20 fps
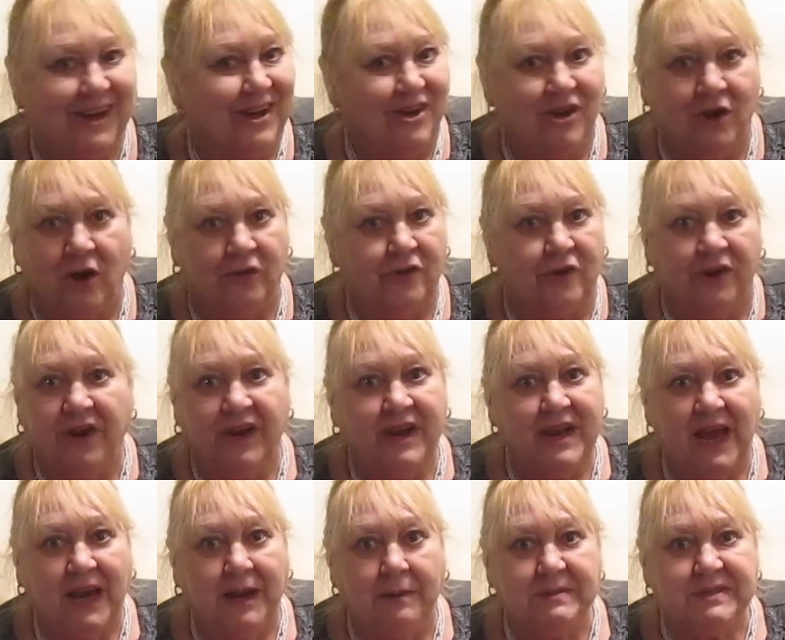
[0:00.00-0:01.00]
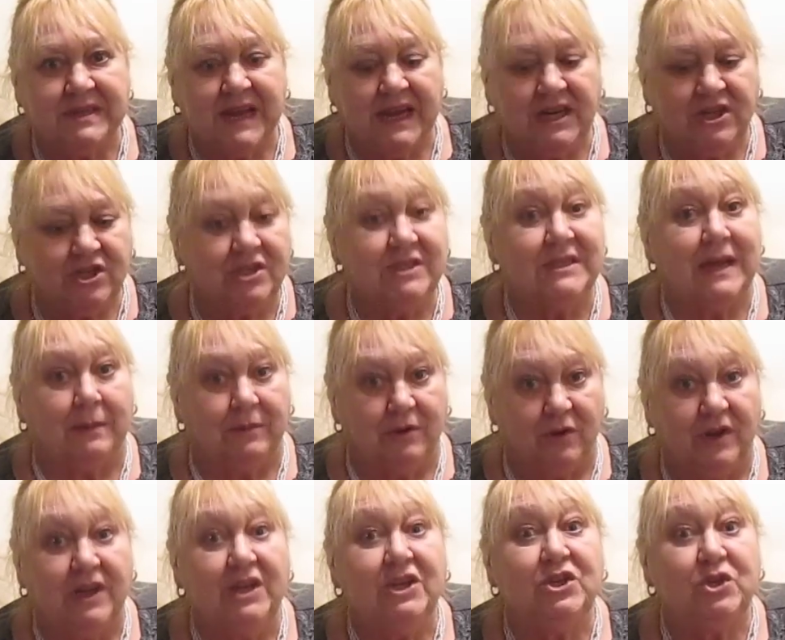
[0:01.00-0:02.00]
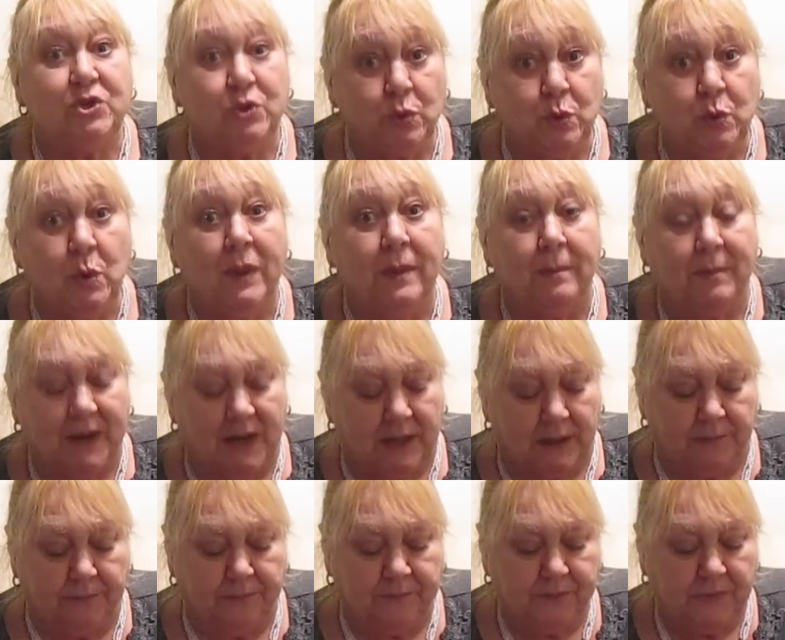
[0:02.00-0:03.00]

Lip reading: Not done any adaptations, I'm doing it to the pattern.